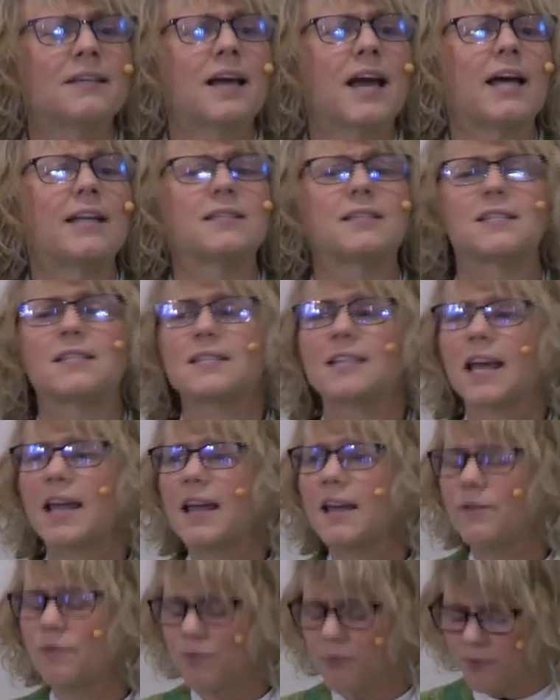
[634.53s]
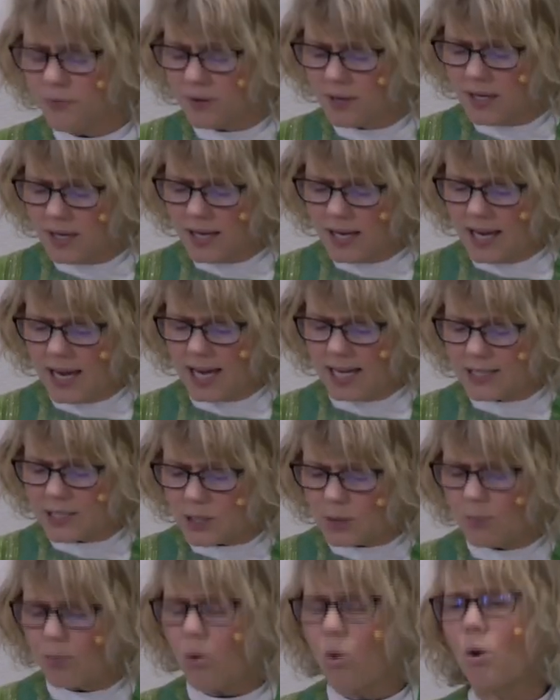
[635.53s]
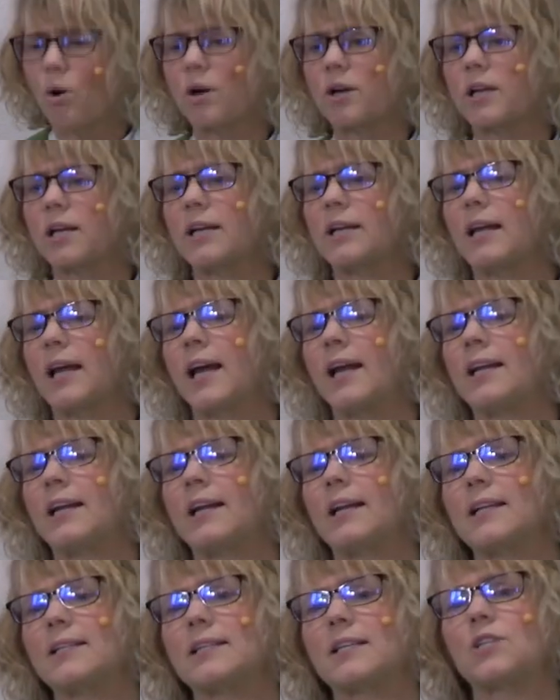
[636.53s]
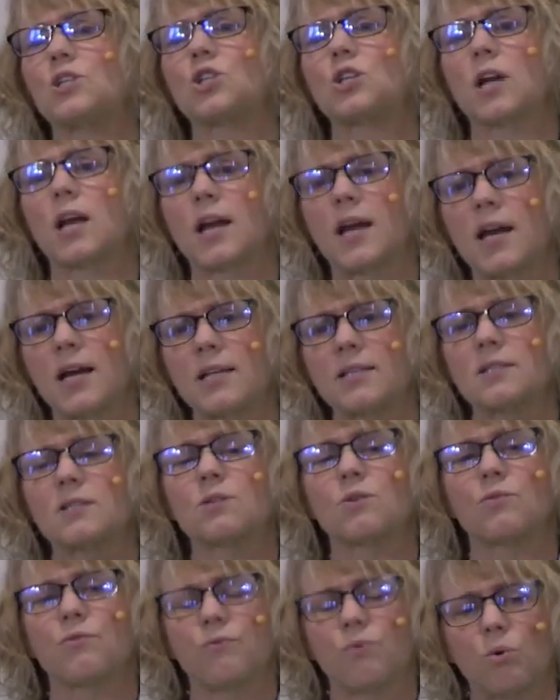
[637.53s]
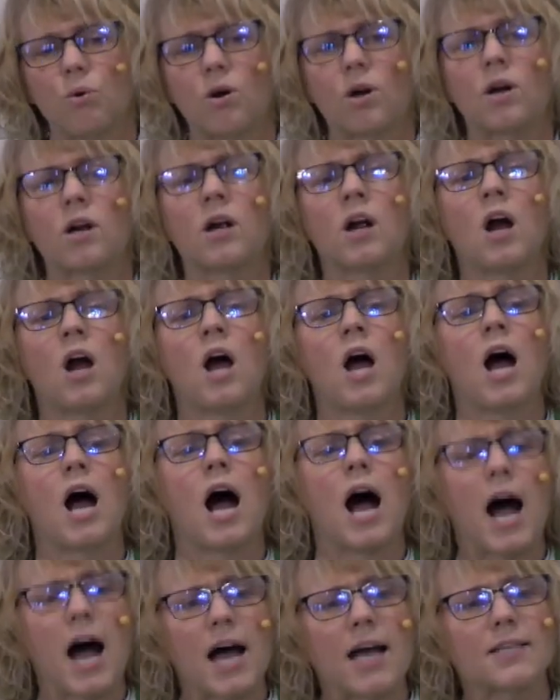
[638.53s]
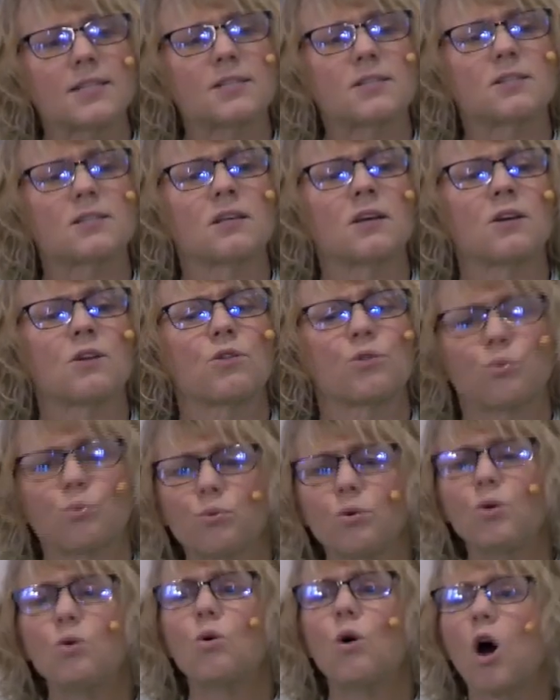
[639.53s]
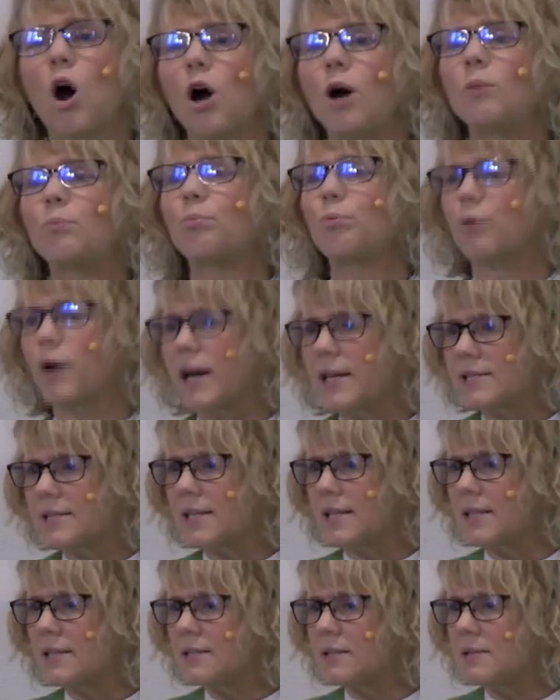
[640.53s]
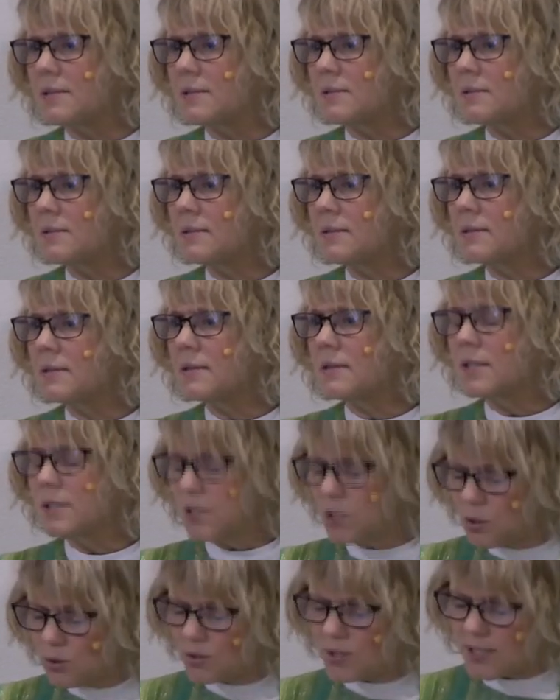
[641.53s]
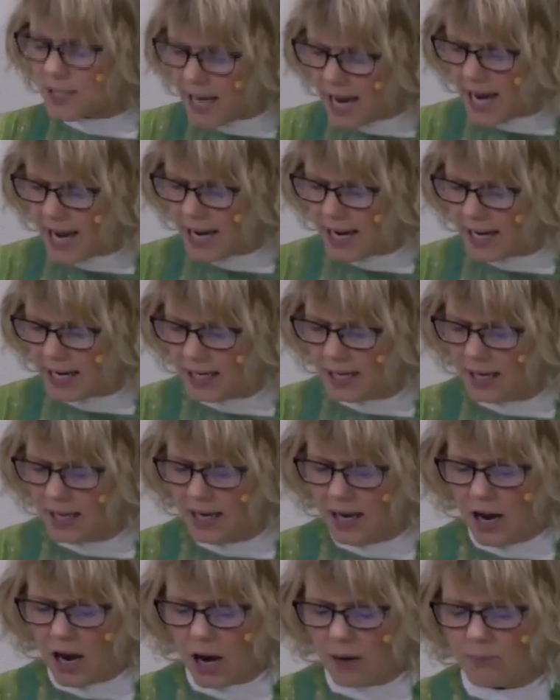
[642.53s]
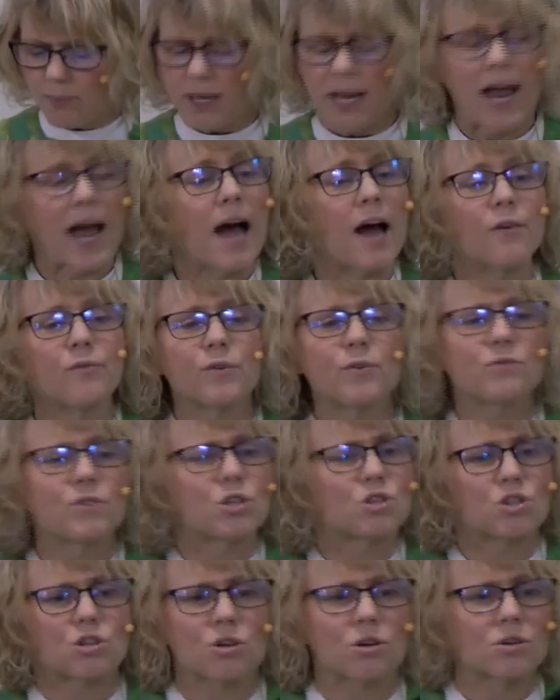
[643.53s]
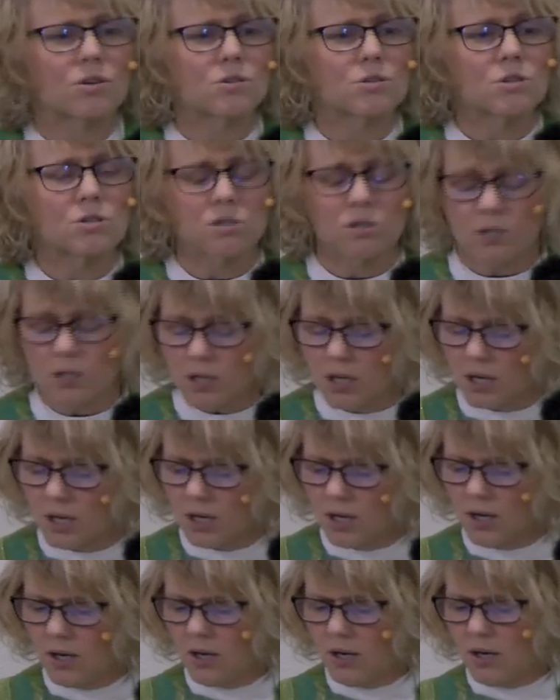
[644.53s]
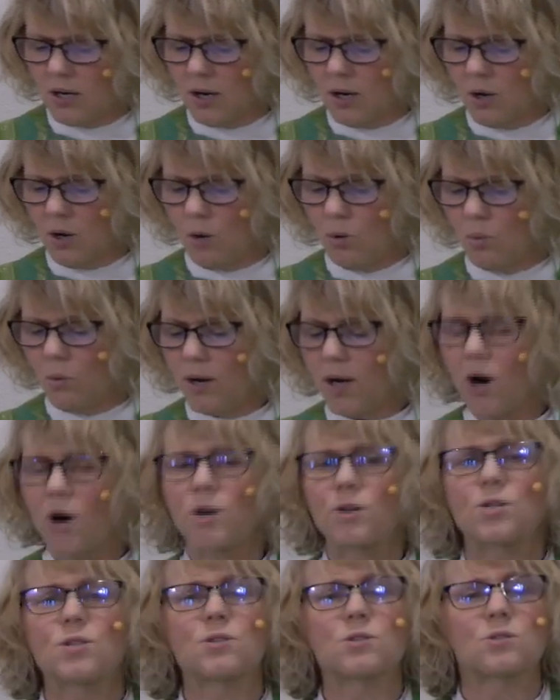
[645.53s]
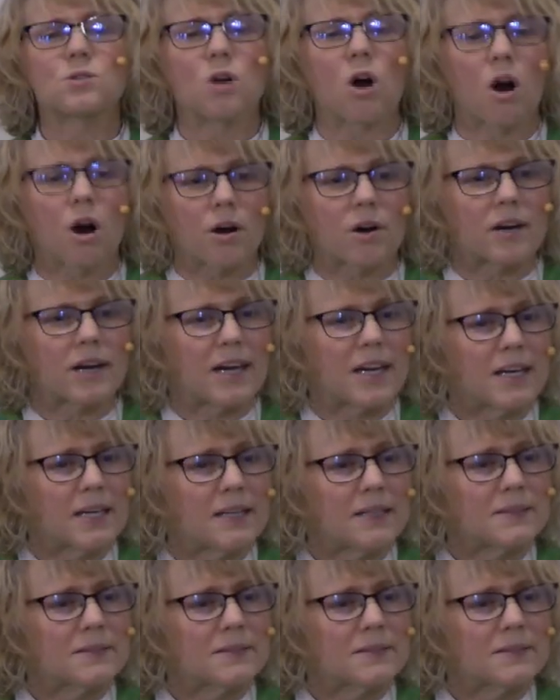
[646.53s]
and safe and supported, and it is a chance for us through our presence to say, on behalf of the church, we are sorry